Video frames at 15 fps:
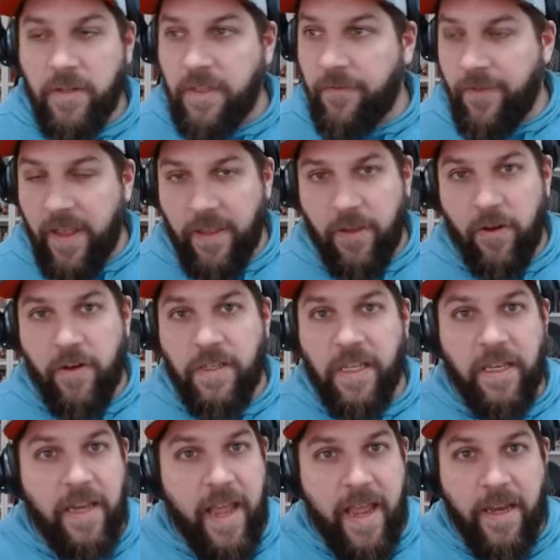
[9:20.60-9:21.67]
defenders,
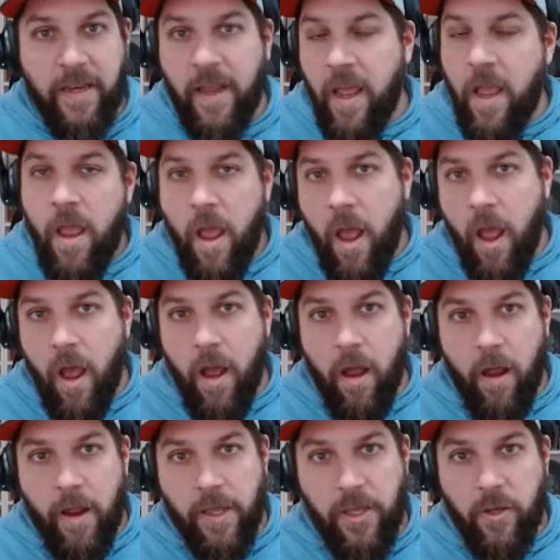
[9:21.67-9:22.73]
and then
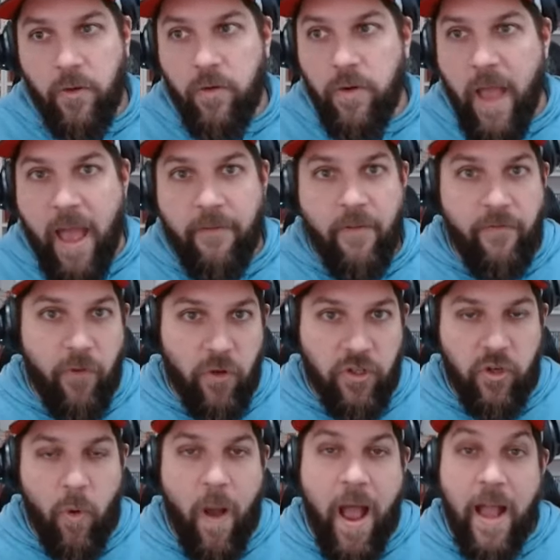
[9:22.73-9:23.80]
uh, you have a full
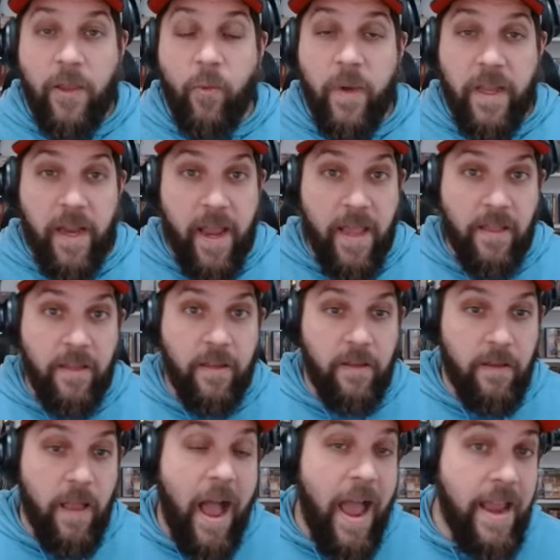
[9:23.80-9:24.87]
squad with a
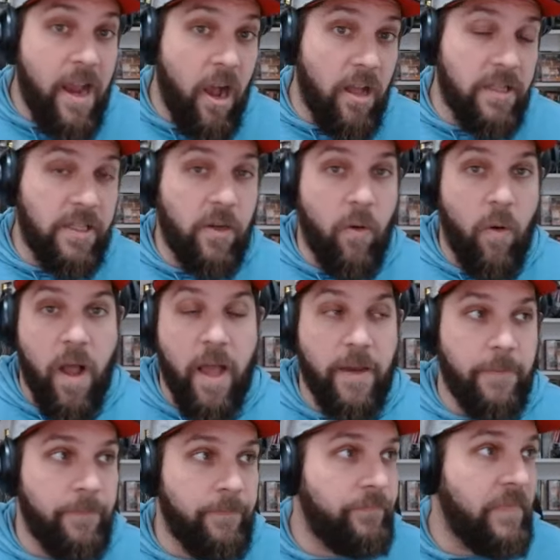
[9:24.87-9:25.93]
icon
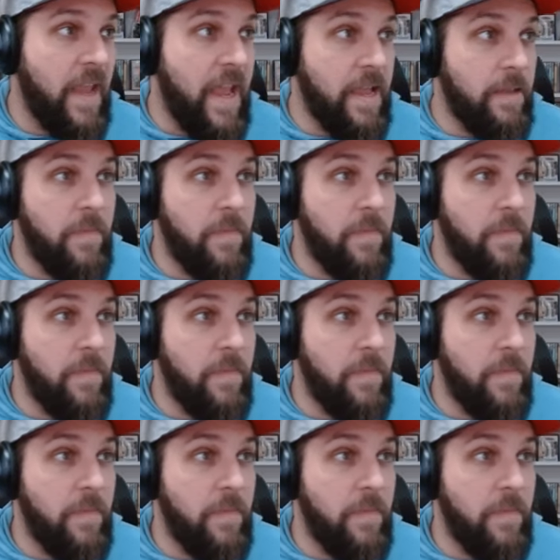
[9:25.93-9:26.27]
squad and